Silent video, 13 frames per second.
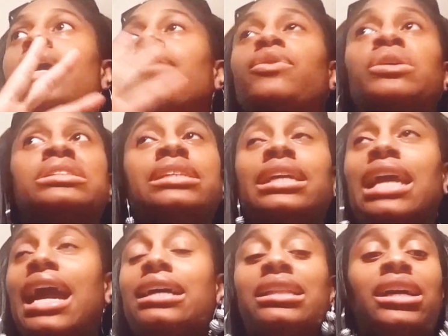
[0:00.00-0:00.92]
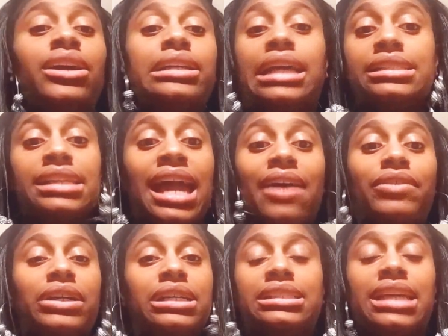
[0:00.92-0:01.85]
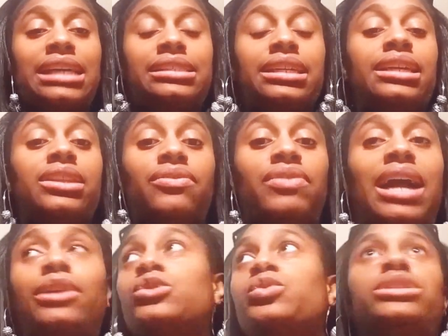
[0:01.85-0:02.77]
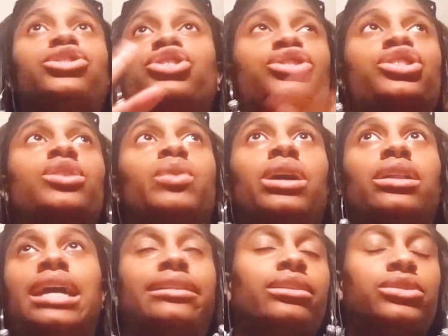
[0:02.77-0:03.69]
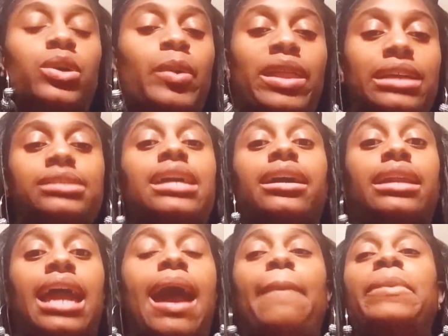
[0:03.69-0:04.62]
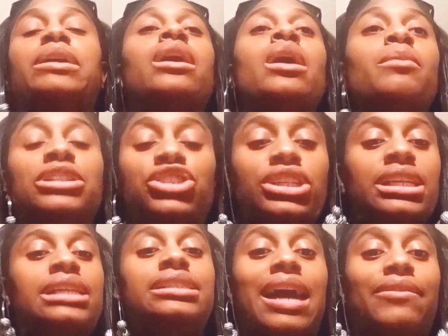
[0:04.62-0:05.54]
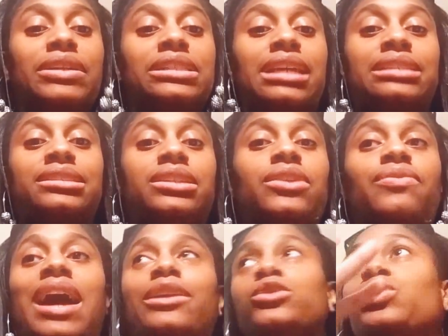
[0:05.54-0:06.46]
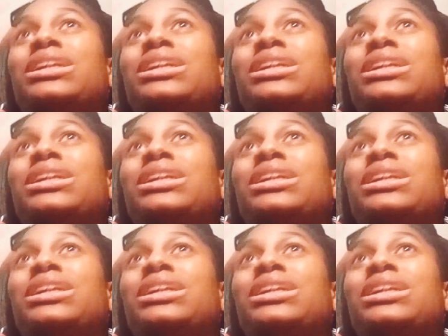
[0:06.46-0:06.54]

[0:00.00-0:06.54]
if Christina Aguilera doesn't have a contestant in the finals, which she will, like there's no way that's not going to happen, but she needs to have a contestant in the finals.